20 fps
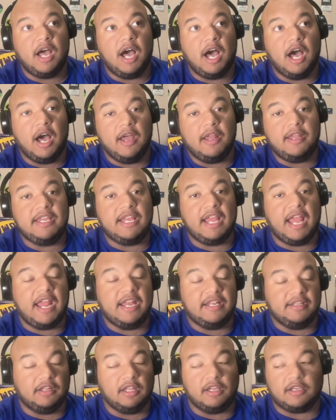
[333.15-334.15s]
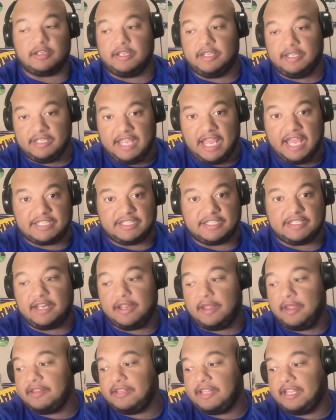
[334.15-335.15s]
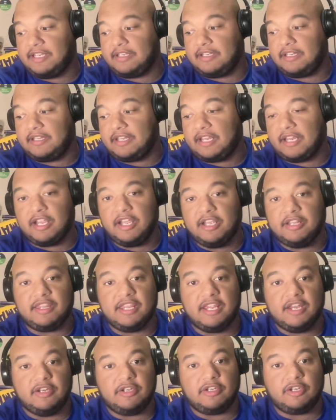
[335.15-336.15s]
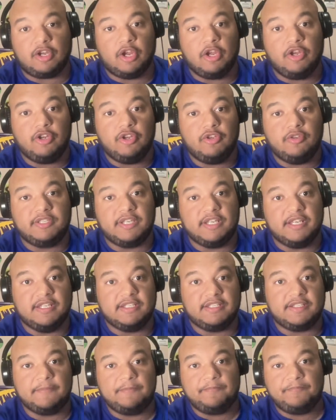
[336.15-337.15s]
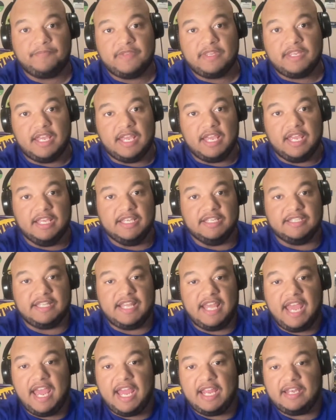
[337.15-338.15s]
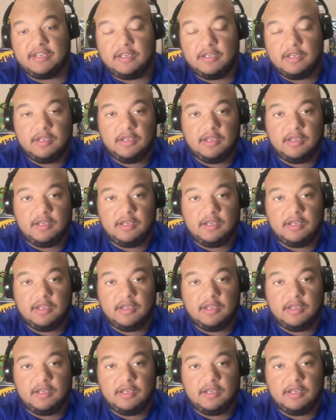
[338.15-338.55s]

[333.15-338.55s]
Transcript: And look, yes, the good news is that